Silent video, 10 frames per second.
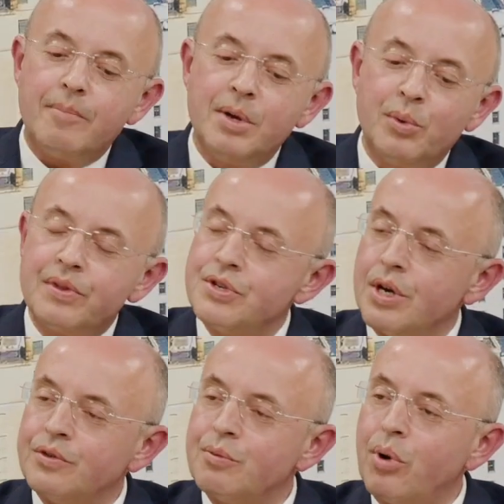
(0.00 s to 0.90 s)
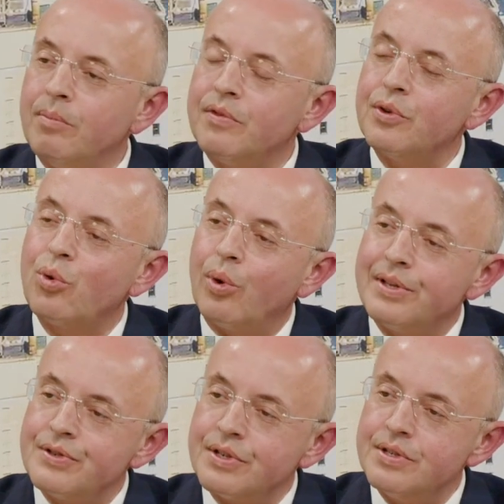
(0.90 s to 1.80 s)
I've been with the Sheriff's Department for
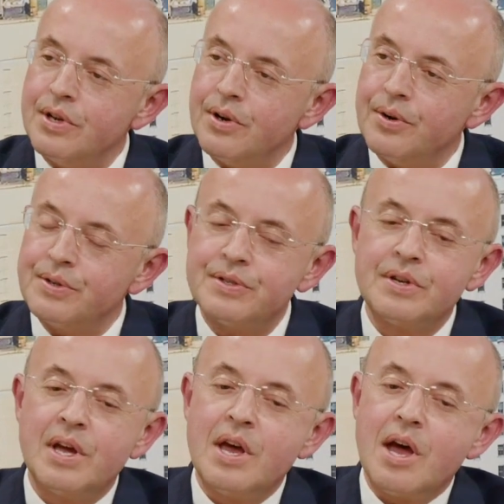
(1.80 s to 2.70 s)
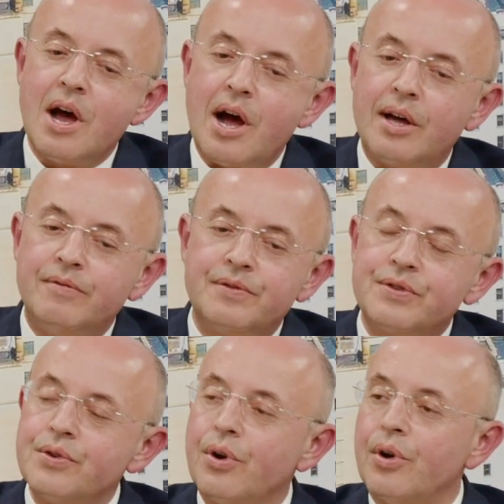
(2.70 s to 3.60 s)
26 years. I've
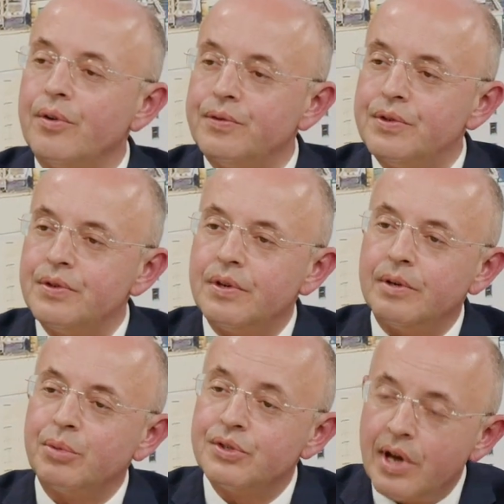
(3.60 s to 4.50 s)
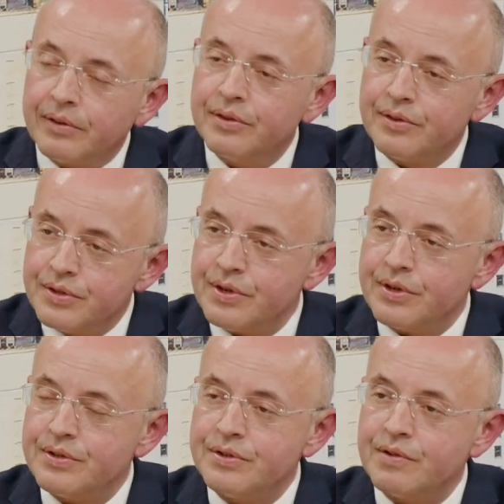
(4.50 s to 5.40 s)
served and protected the
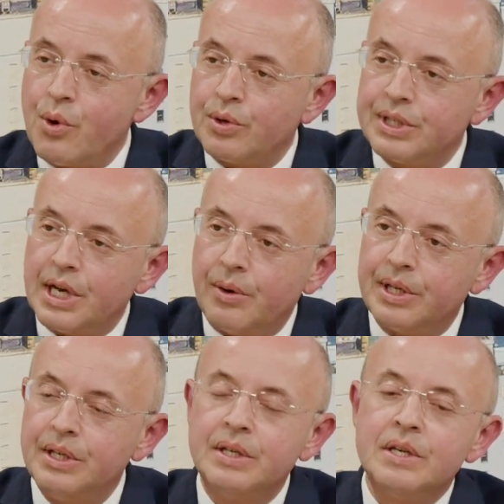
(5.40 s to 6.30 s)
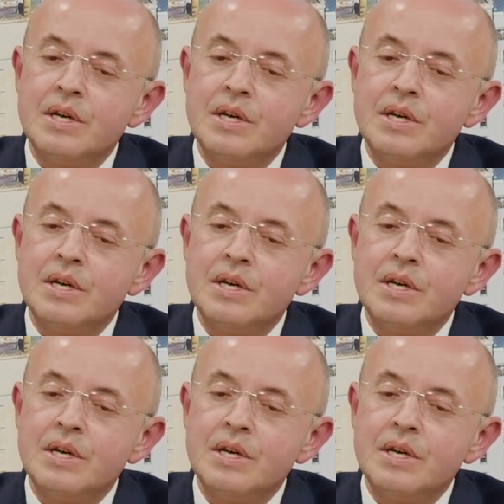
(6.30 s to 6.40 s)
citizens of Oakland County.